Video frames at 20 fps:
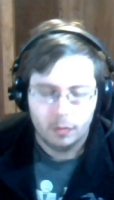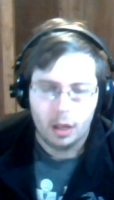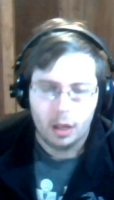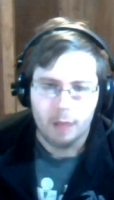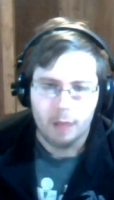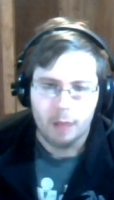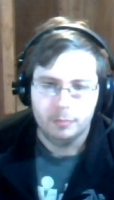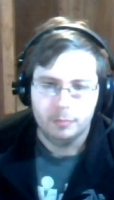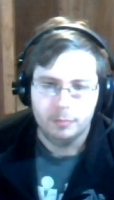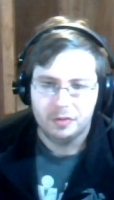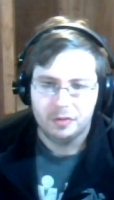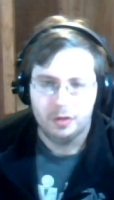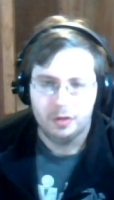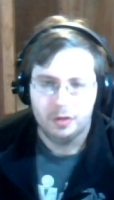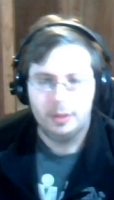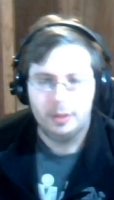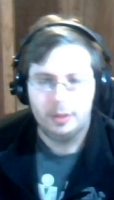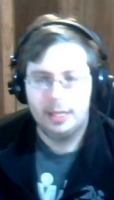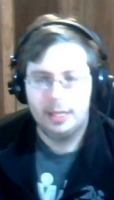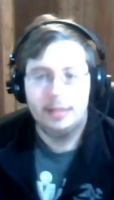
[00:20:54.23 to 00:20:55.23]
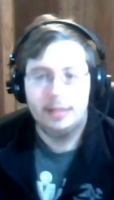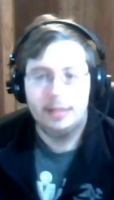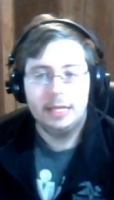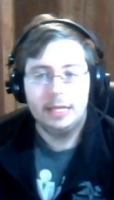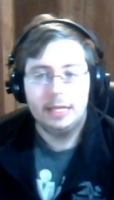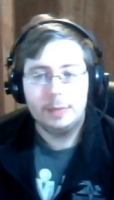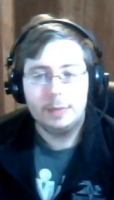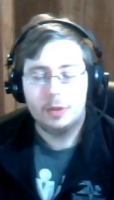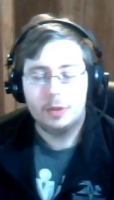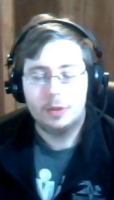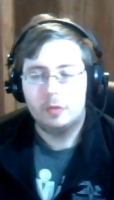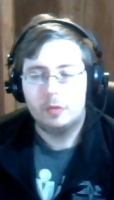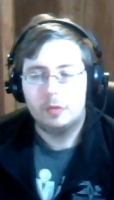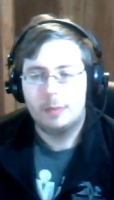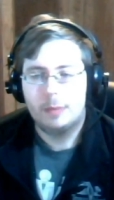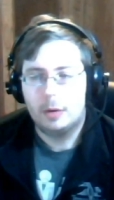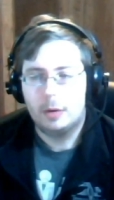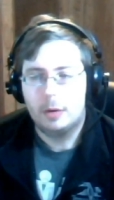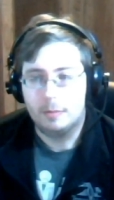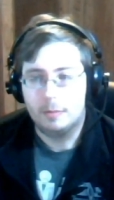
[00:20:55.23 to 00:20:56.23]
So dealing with
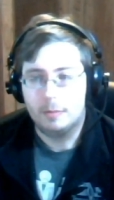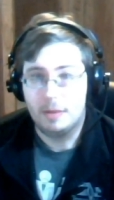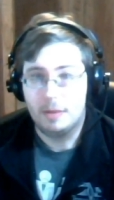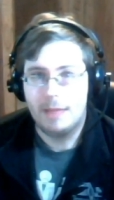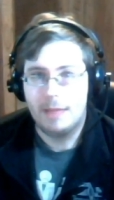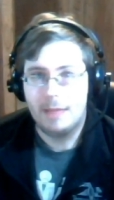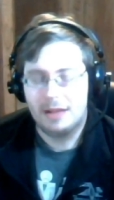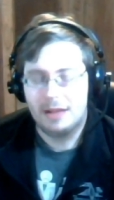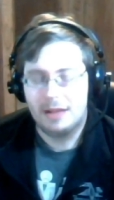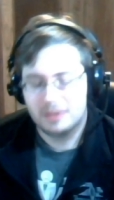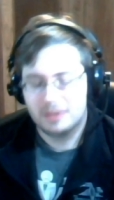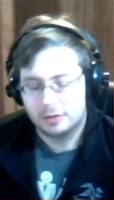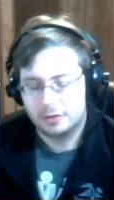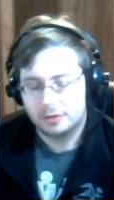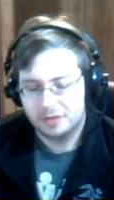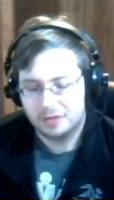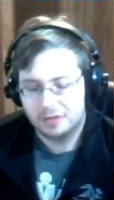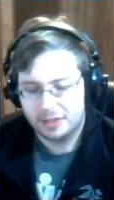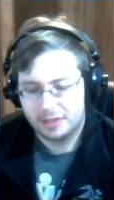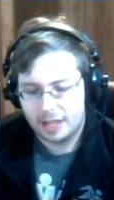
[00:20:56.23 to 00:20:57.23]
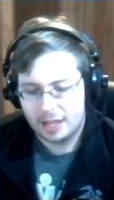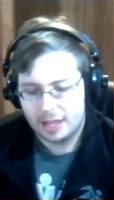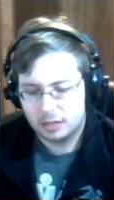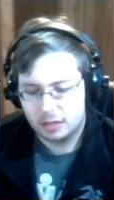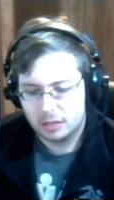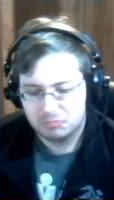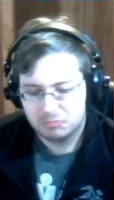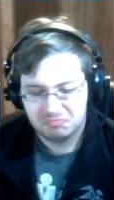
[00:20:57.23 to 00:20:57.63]
overpowered min-max characters like that,